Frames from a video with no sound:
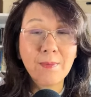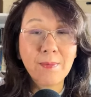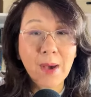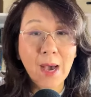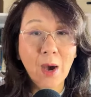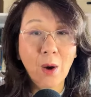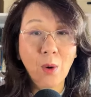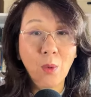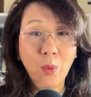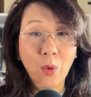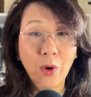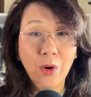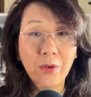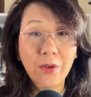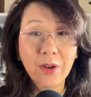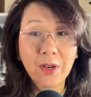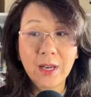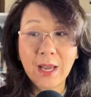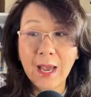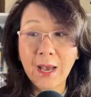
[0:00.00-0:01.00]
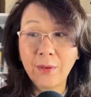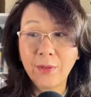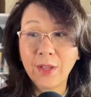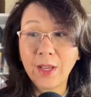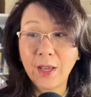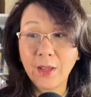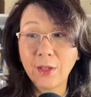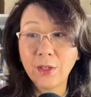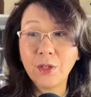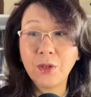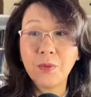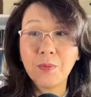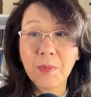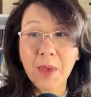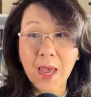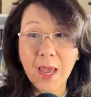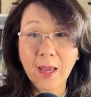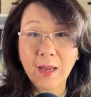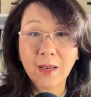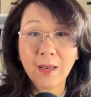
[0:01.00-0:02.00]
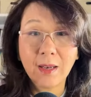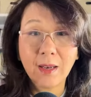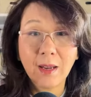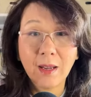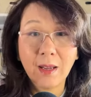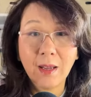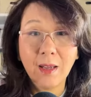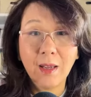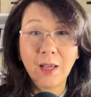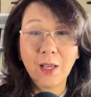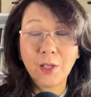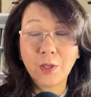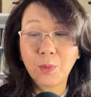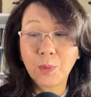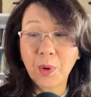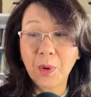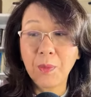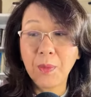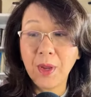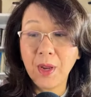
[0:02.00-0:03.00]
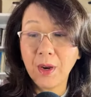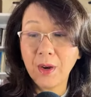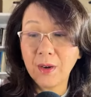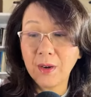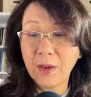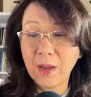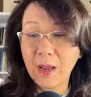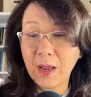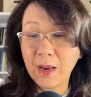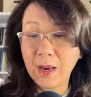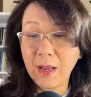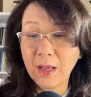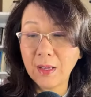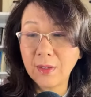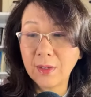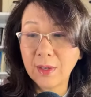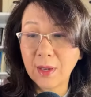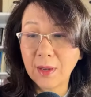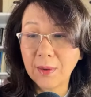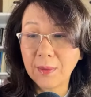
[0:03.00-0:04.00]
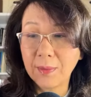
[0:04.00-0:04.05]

Mao worried how the other two men, his premier and his